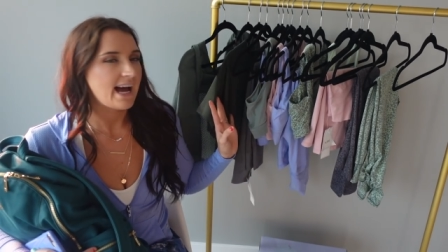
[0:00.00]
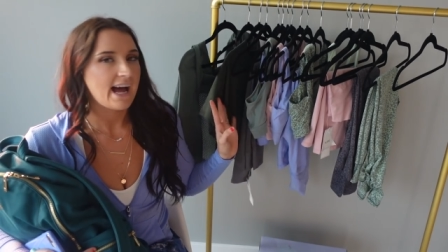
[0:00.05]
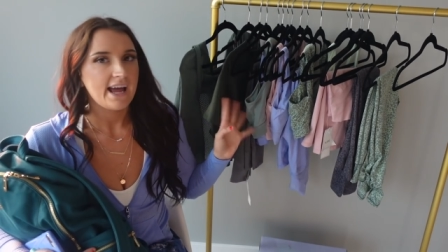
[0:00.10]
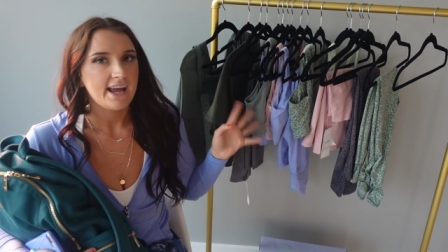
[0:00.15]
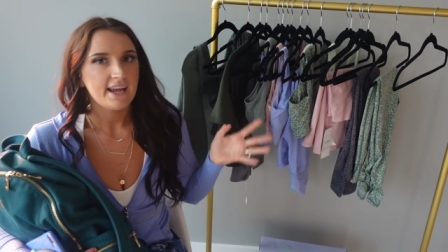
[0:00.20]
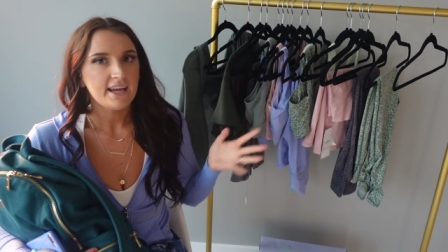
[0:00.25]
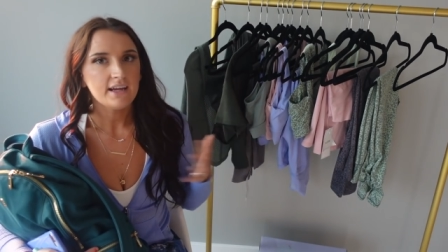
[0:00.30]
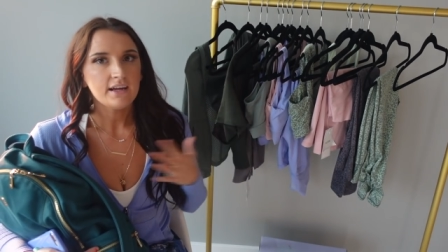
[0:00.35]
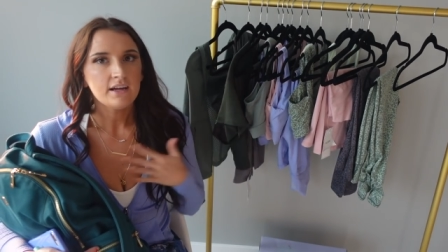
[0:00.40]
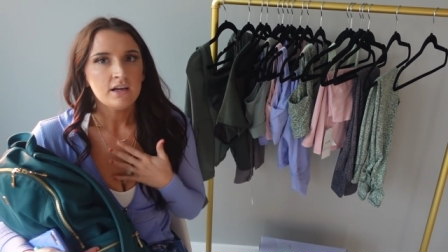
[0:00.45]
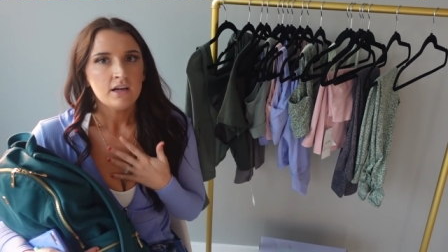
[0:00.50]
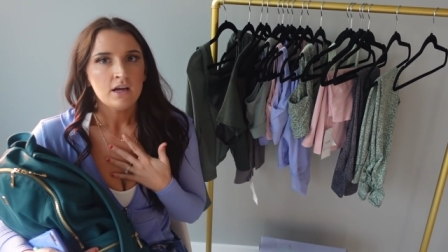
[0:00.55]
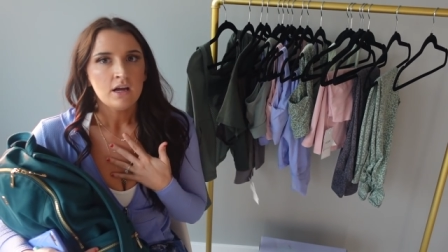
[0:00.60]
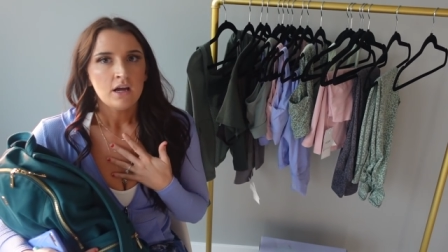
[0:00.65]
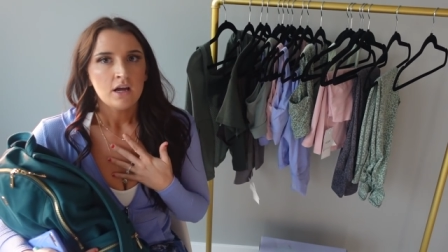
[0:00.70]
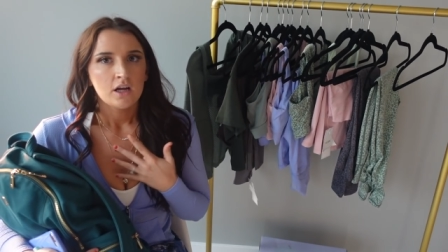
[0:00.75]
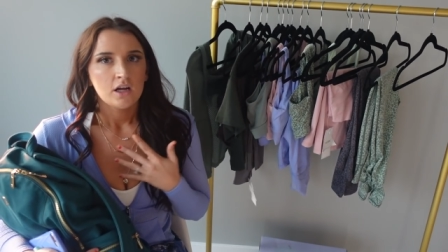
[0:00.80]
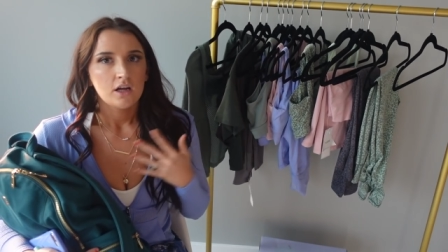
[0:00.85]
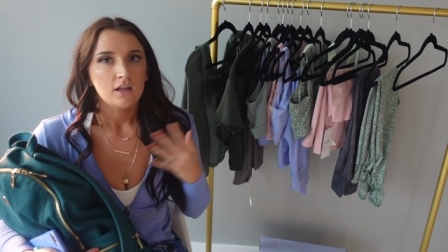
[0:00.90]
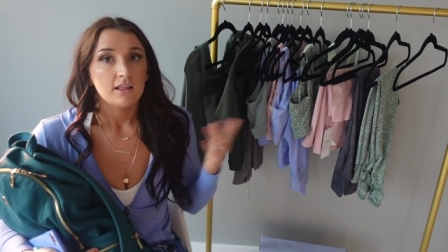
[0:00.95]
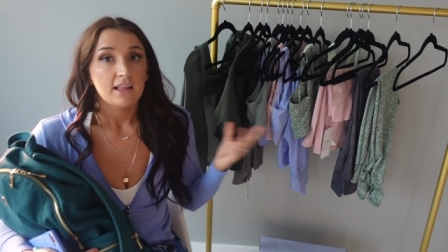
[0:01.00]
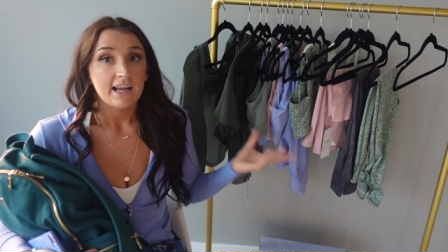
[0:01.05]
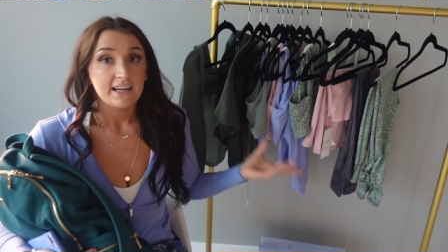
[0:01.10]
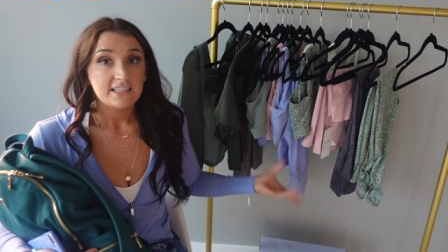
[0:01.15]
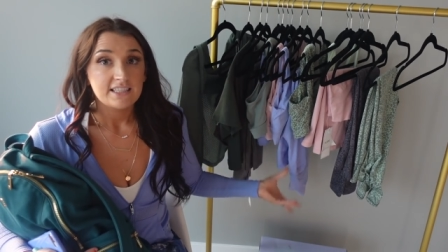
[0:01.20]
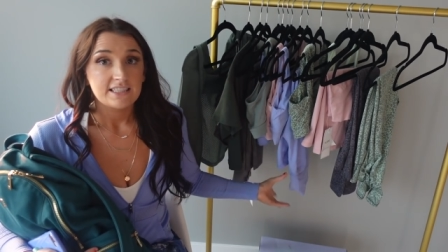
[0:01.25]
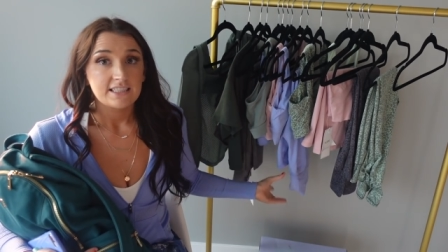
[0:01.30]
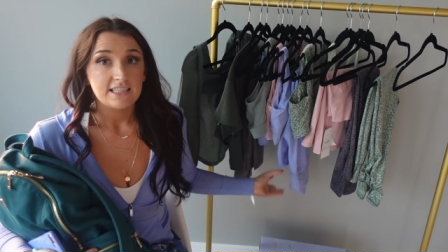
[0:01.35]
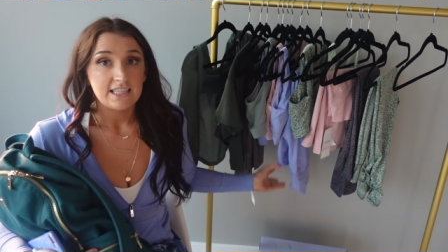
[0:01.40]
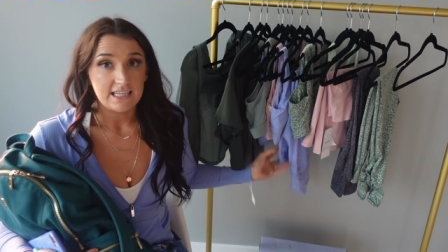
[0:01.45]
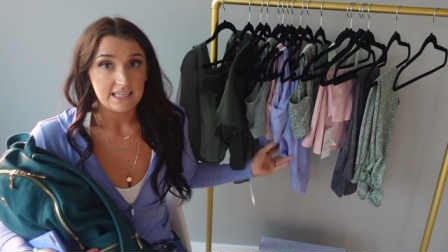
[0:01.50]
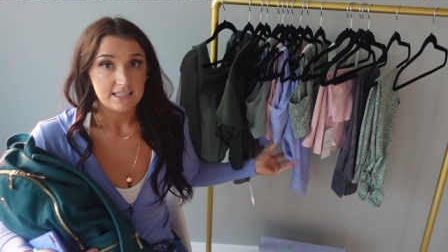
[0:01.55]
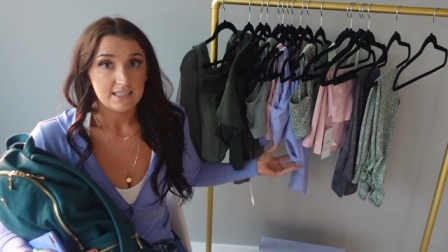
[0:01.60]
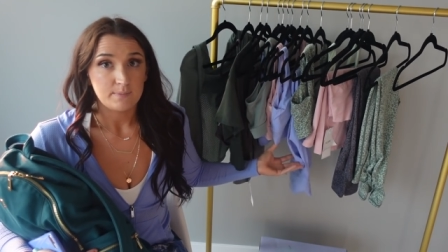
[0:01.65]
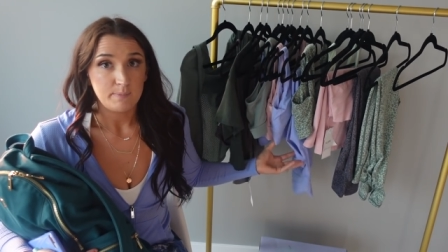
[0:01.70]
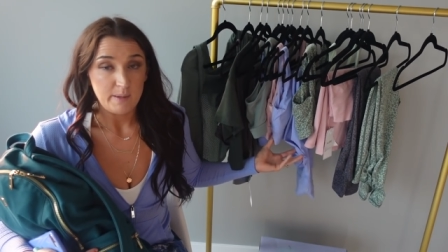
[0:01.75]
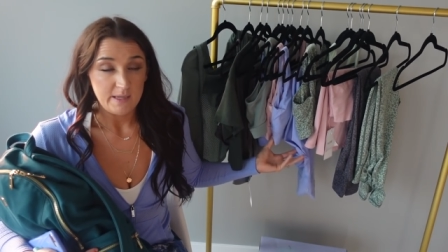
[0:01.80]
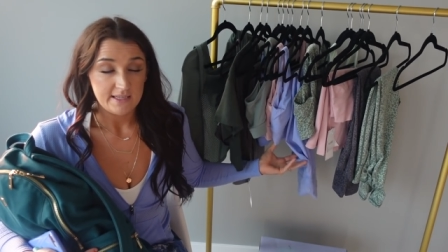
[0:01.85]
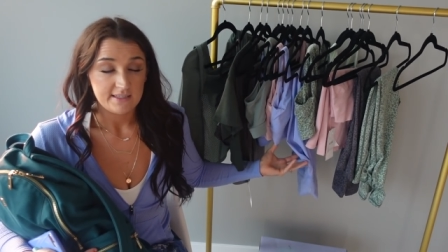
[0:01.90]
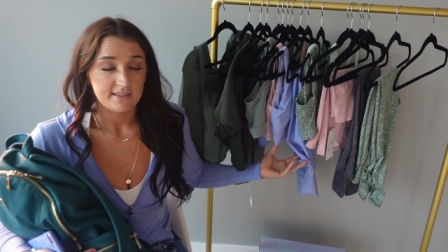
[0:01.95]
I collect
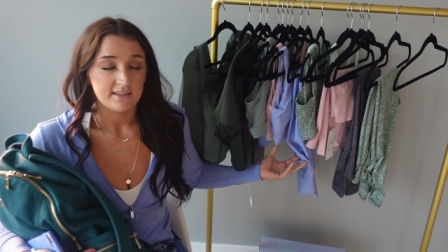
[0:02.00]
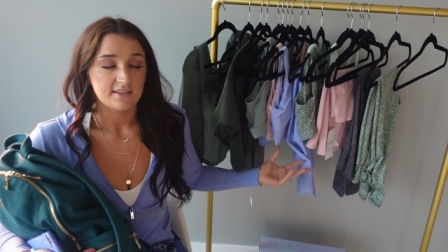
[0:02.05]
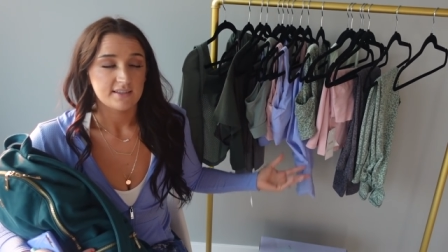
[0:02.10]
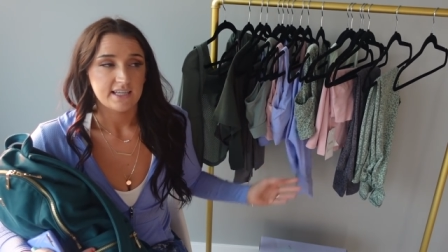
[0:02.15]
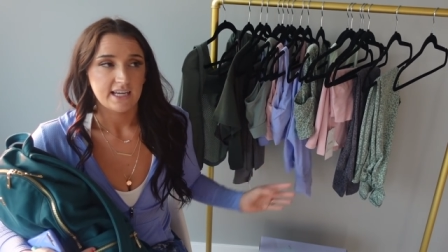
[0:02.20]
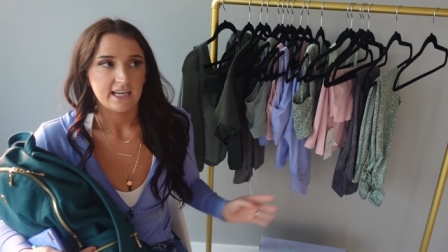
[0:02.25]
these pieces.